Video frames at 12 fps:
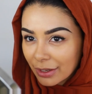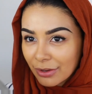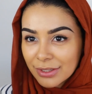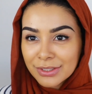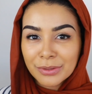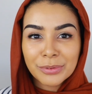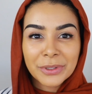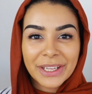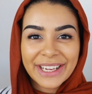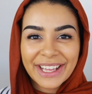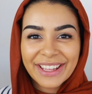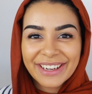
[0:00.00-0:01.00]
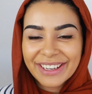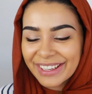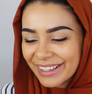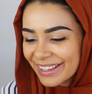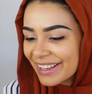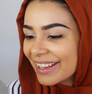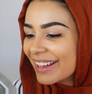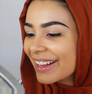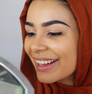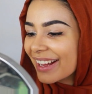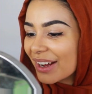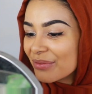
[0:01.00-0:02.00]
I can't stop looking at it.
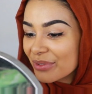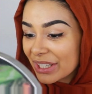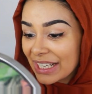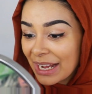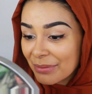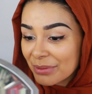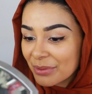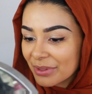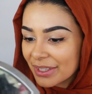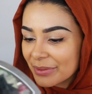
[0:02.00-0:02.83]
I'm really happy with